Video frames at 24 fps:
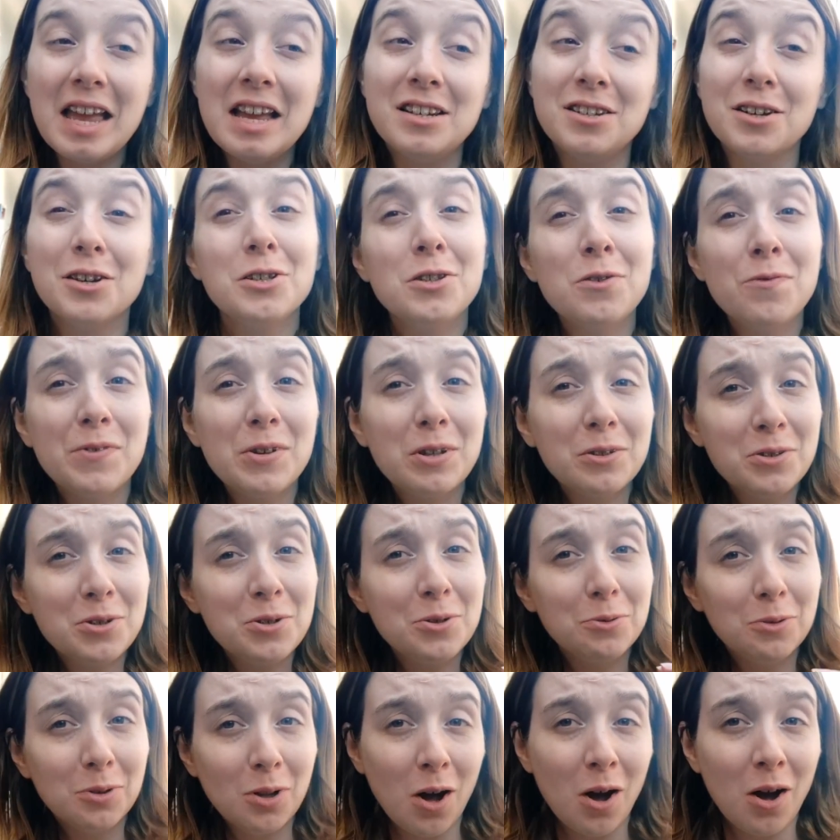It does feel
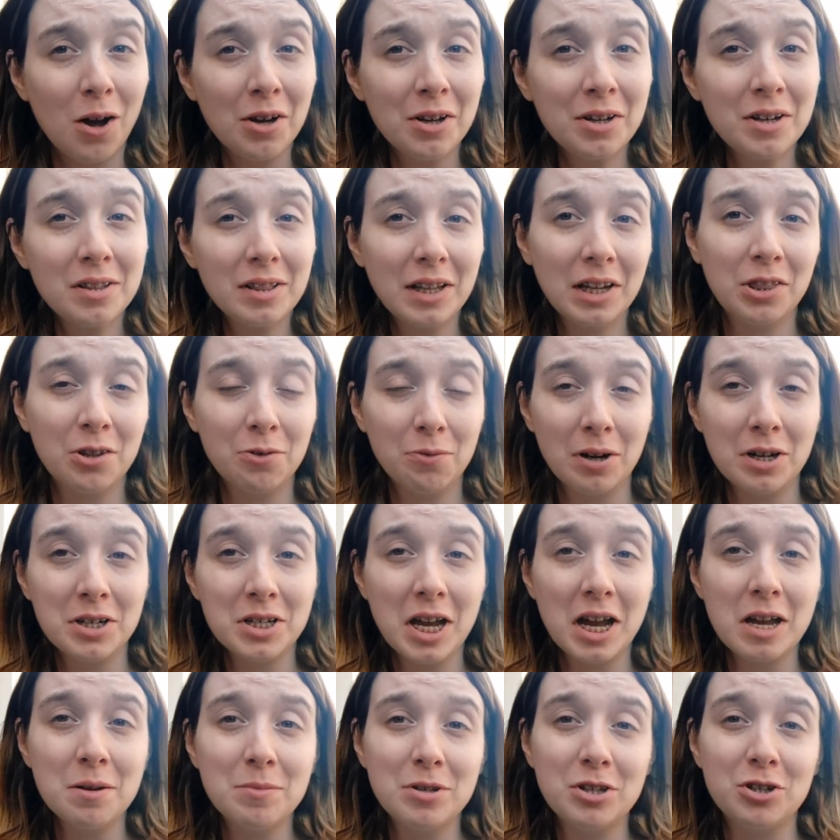too long. Like the
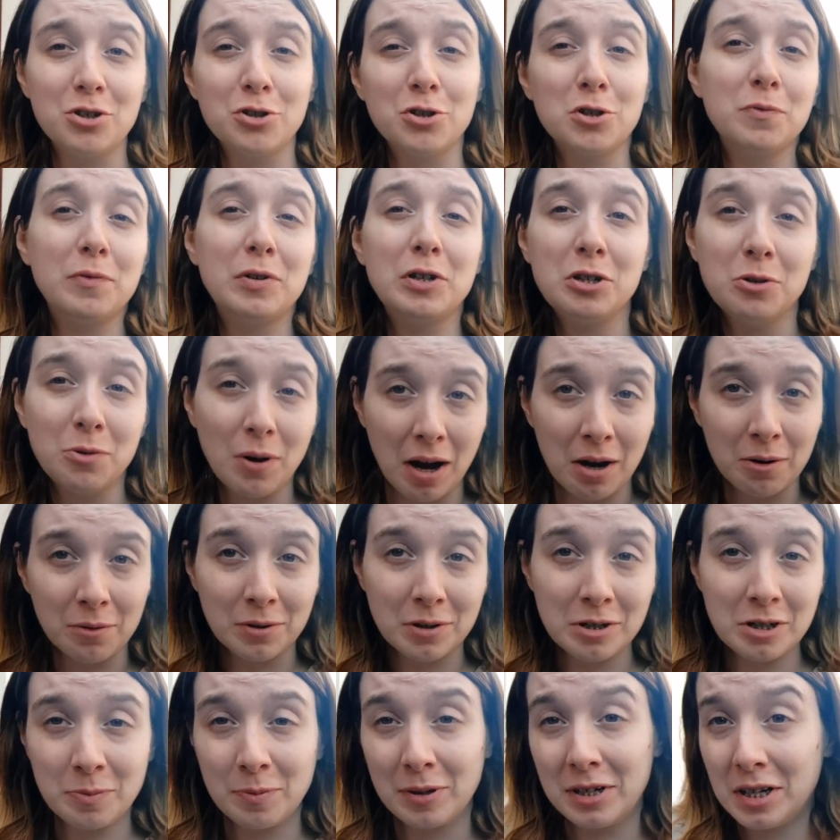runtime is just over 2
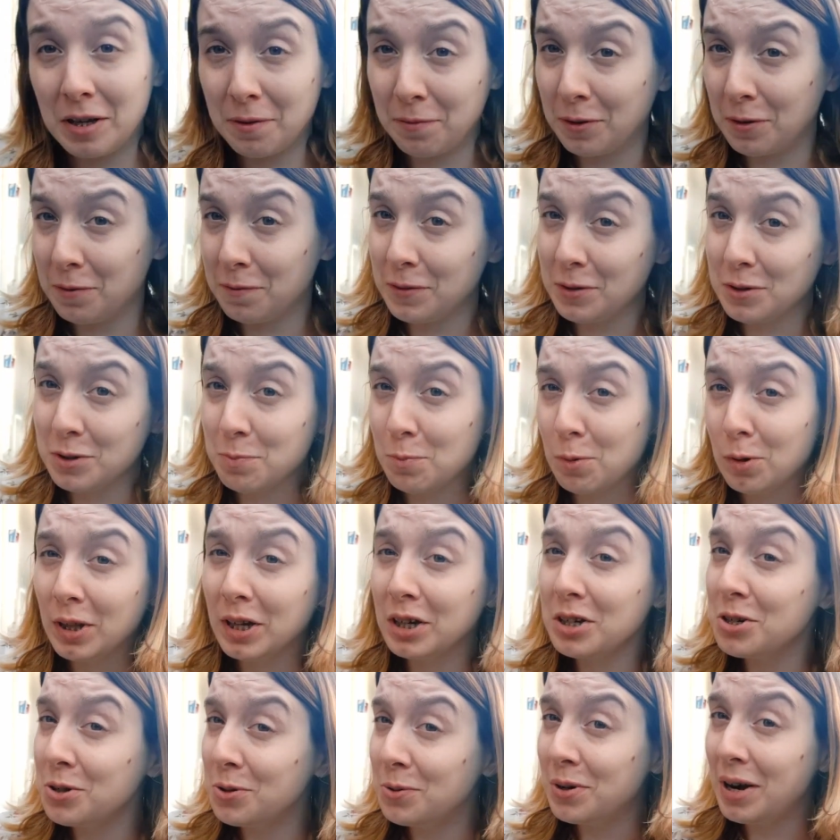hours, but it definitely feels more
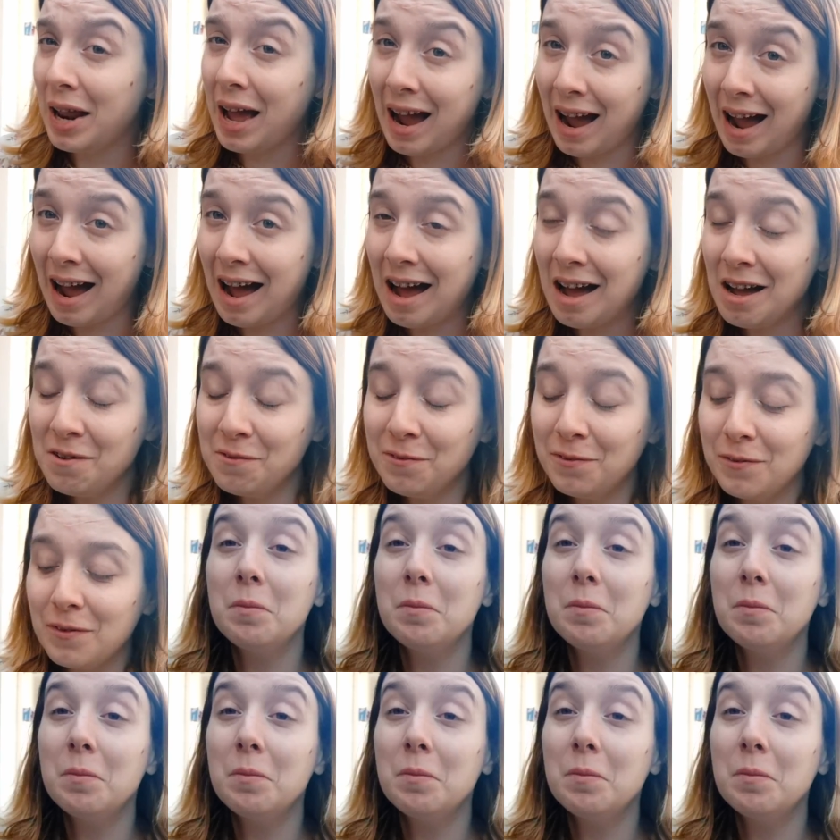like 2.5.